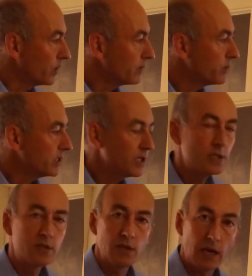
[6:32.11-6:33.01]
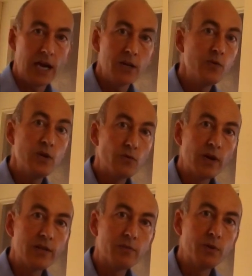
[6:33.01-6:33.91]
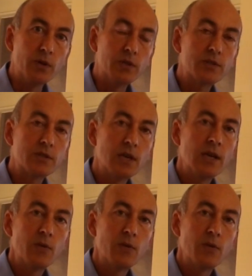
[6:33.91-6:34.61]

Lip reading: One which is, how do you write the books?